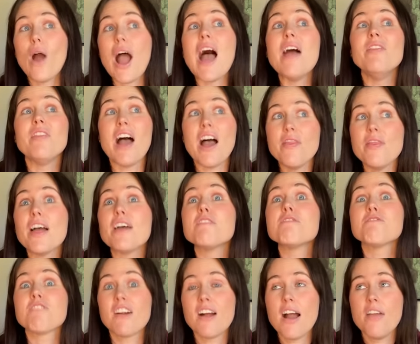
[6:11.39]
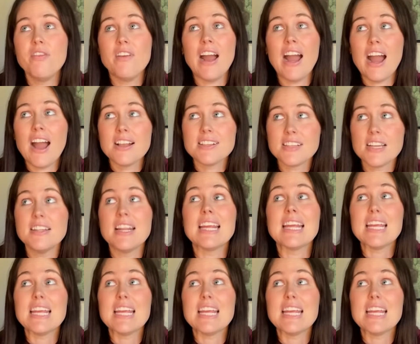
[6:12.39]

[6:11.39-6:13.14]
and and then for and Sunday